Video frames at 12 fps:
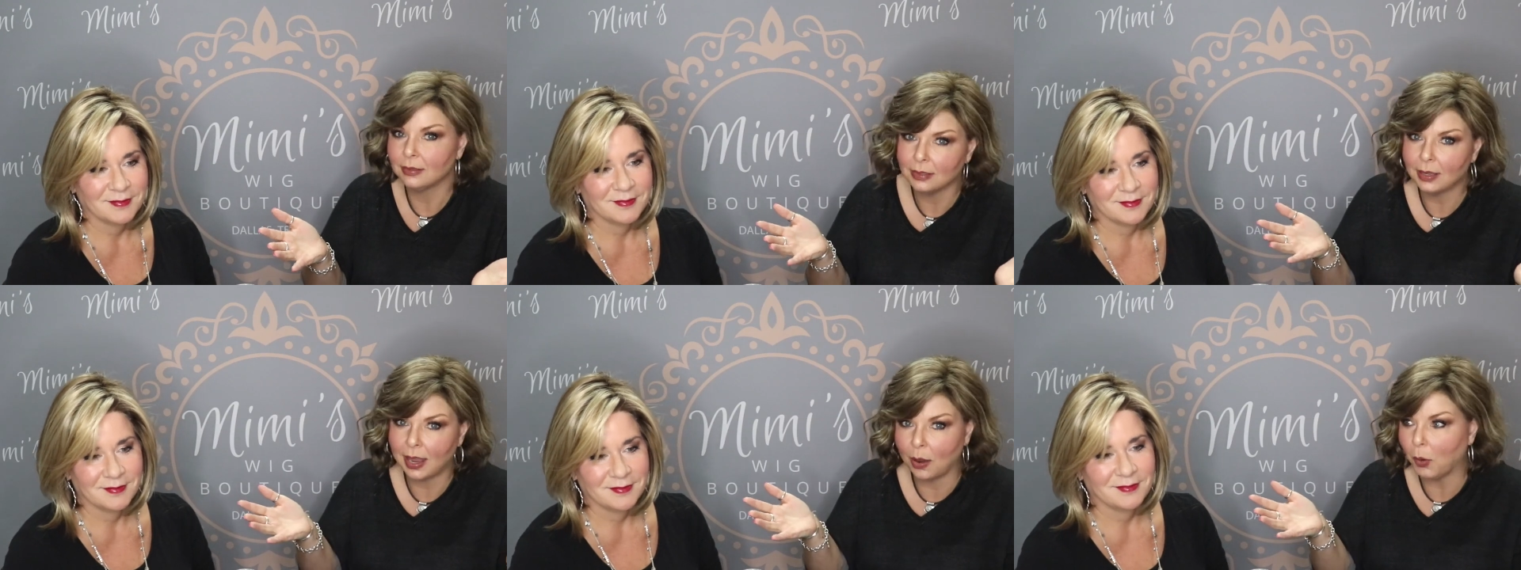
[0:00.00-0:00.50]

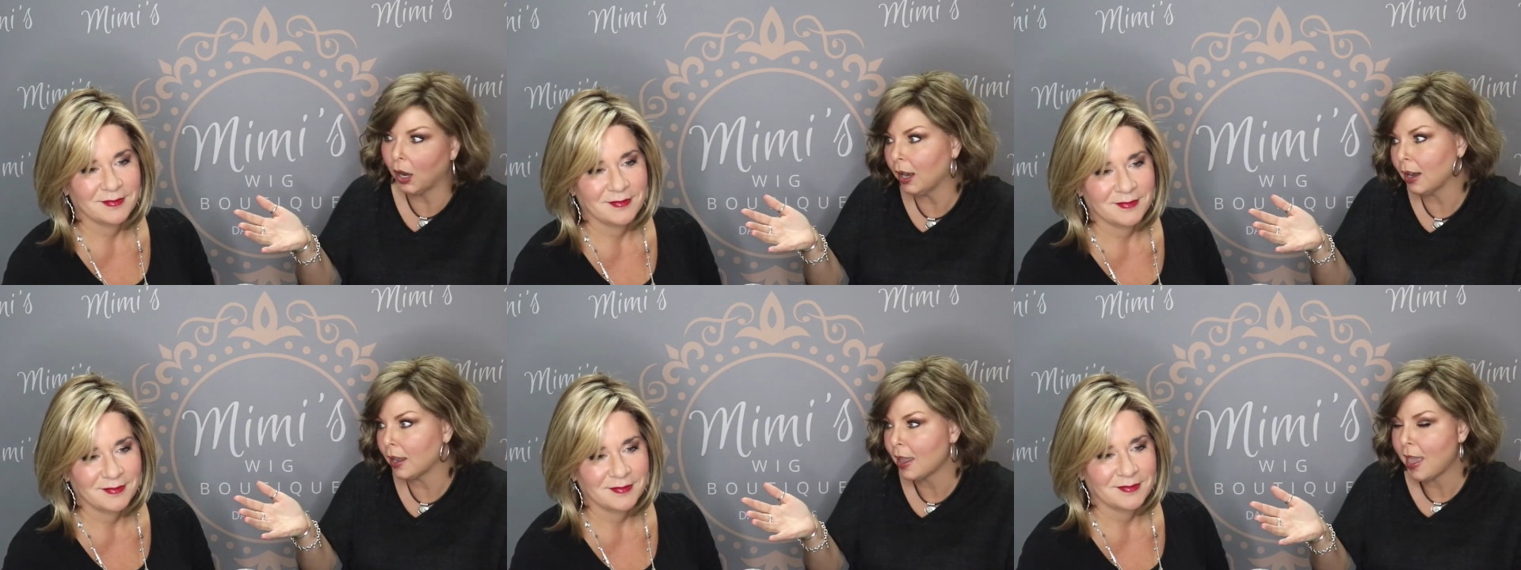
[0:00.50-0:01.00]
Speaker 1: at work.
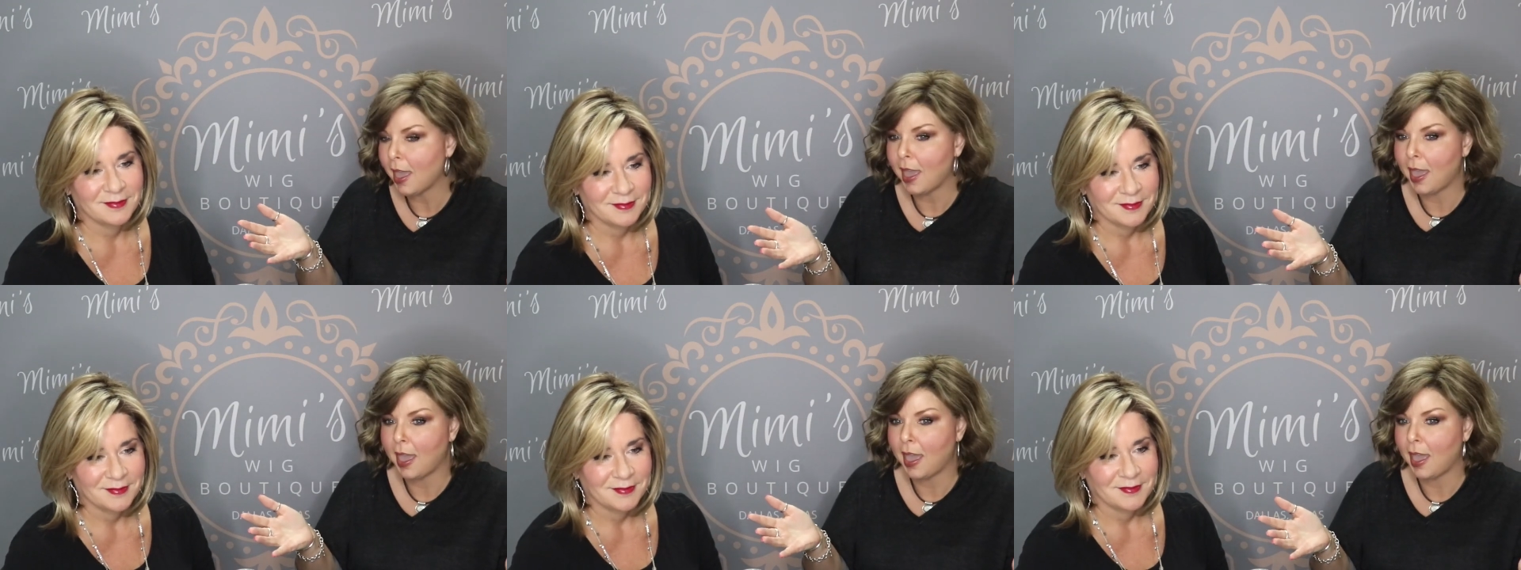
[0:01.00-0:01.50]

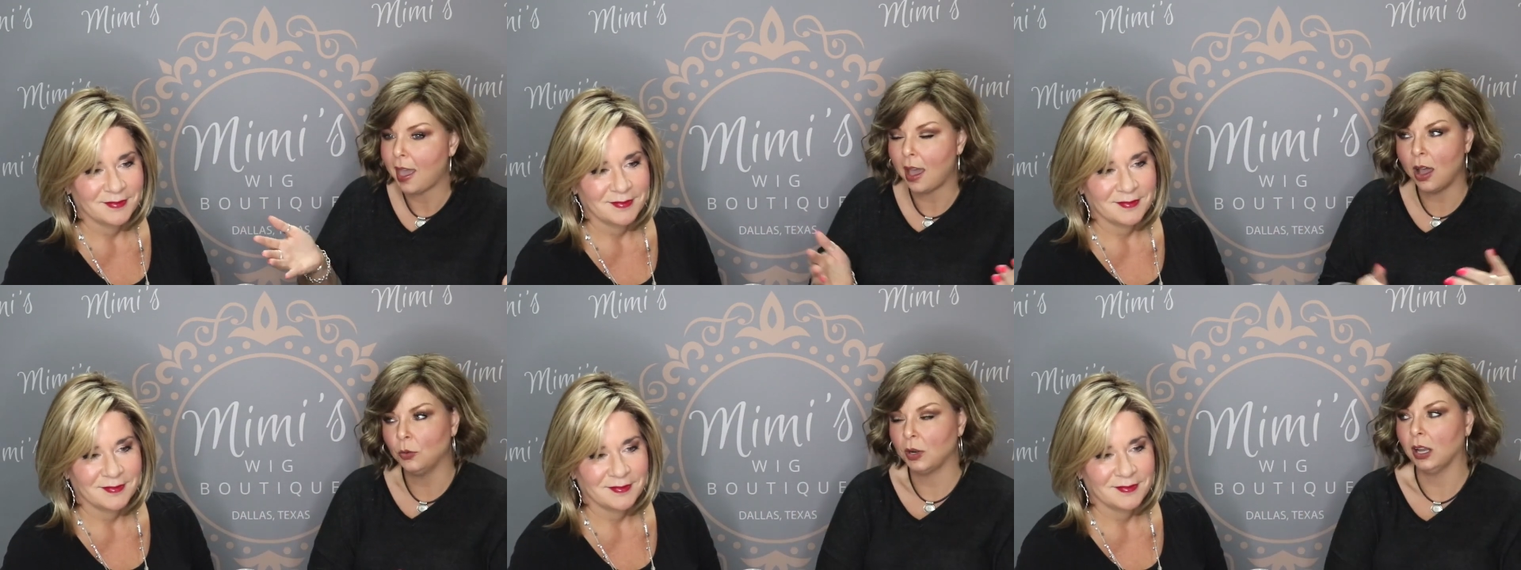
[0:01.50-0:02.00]

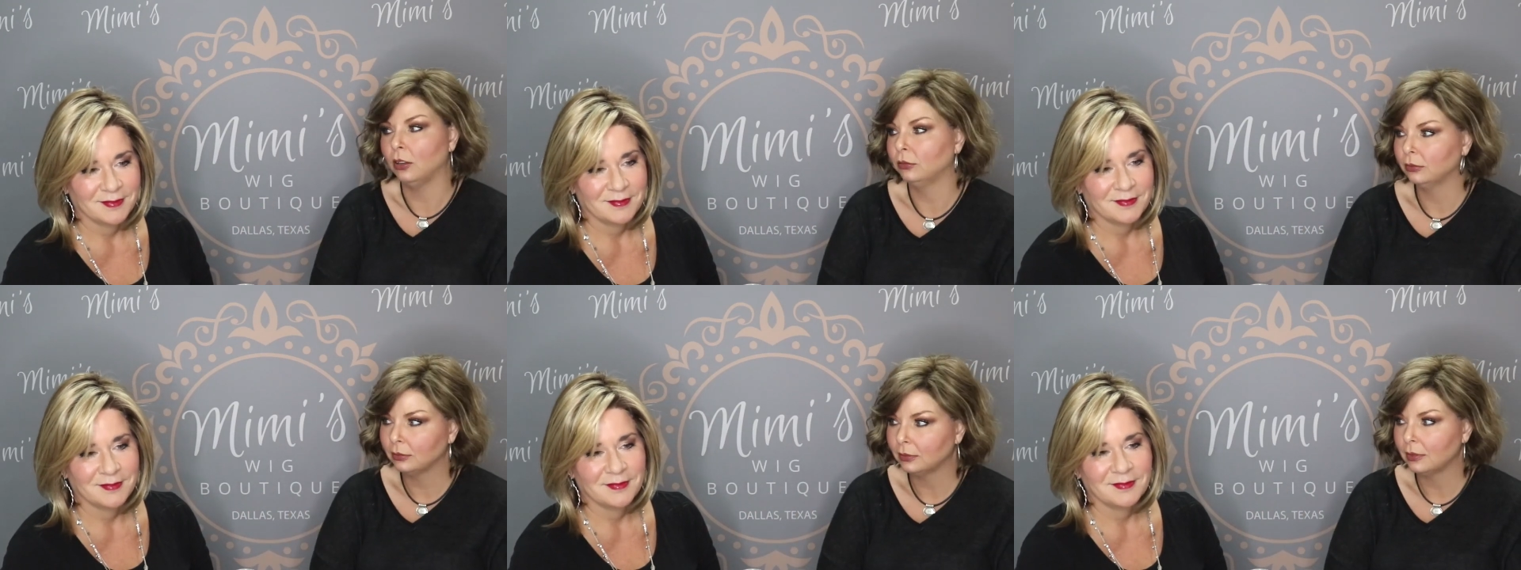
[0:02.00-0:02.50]
Oh no,
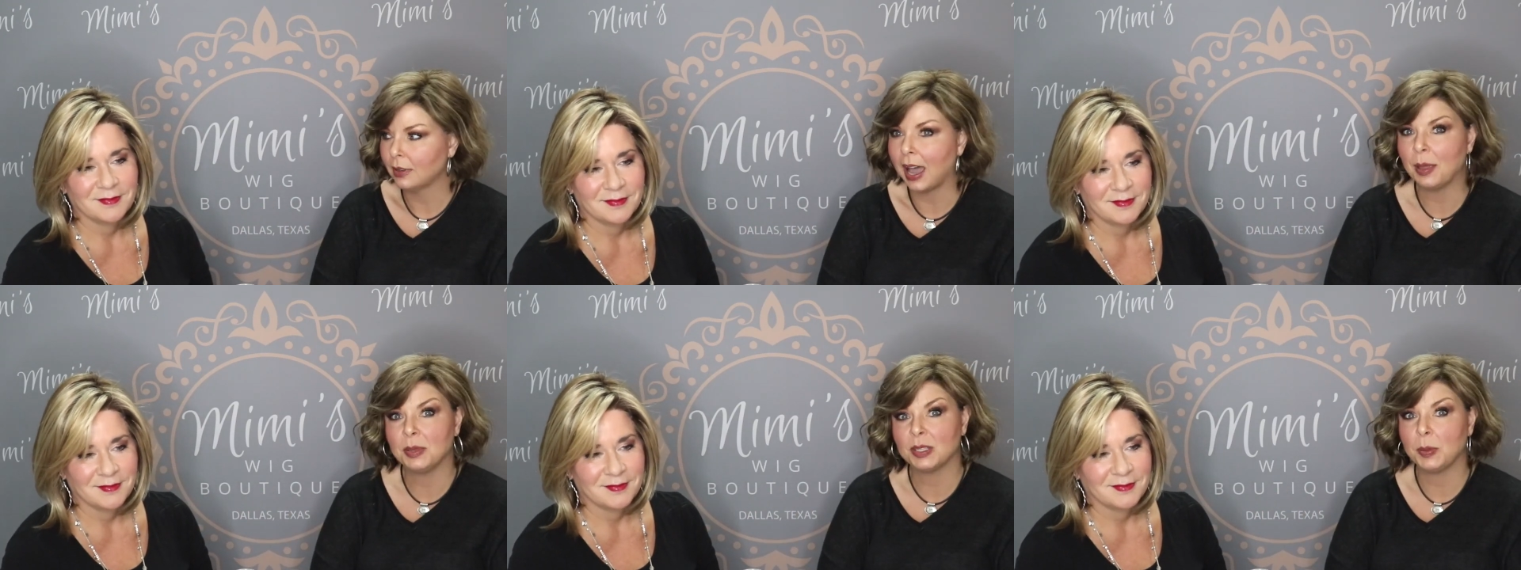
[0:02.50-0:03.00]
I
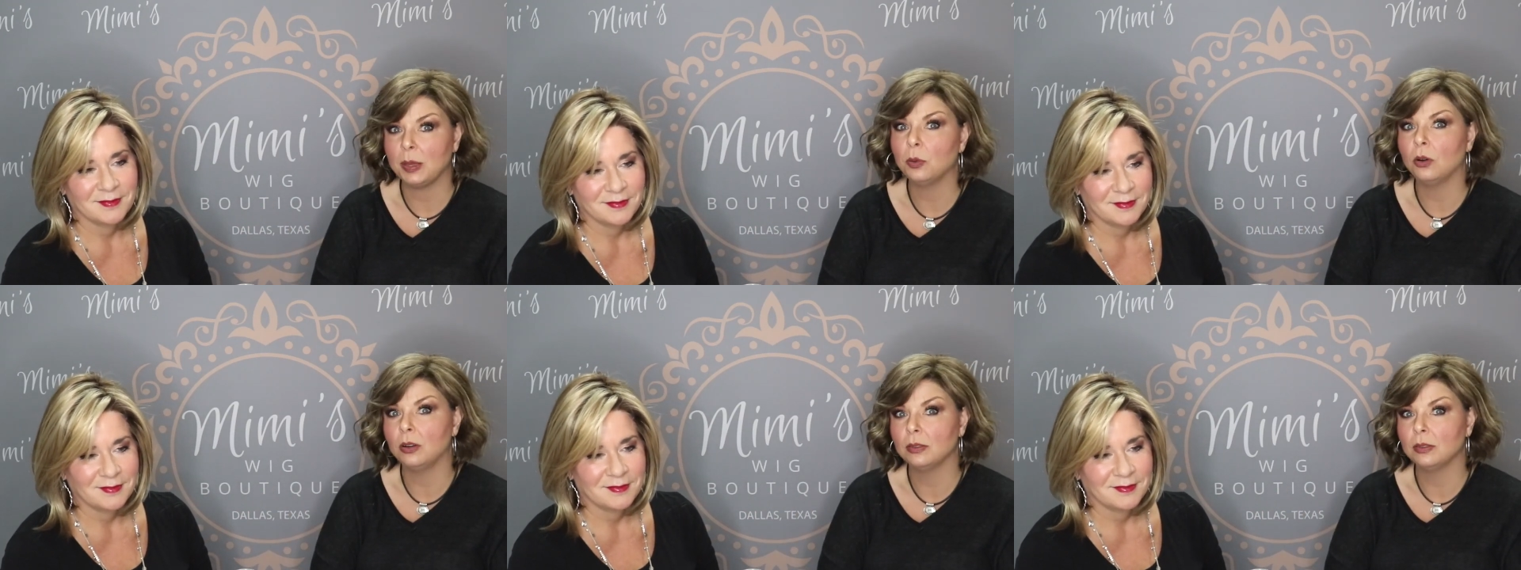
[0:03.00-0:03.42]
miss people.